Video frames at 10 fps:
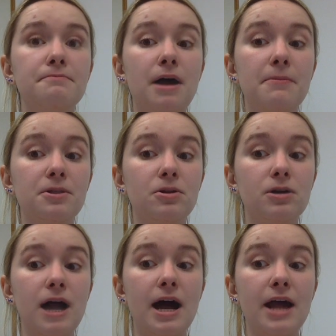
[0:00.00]
popular
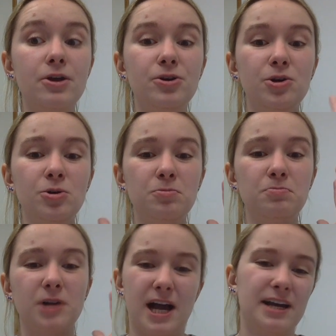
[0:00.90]
guy who
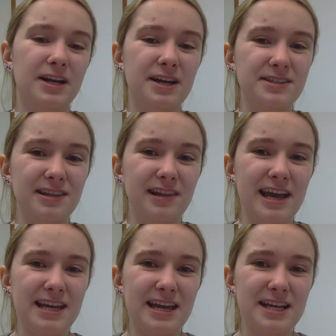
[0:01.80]
kind of doesn't
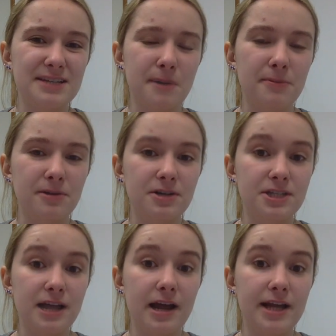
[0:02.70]
like his popularity
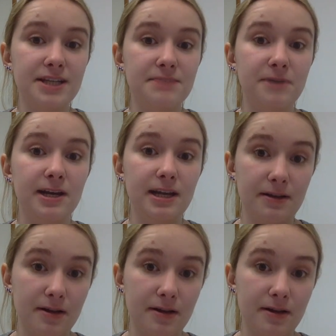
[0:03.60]
status, but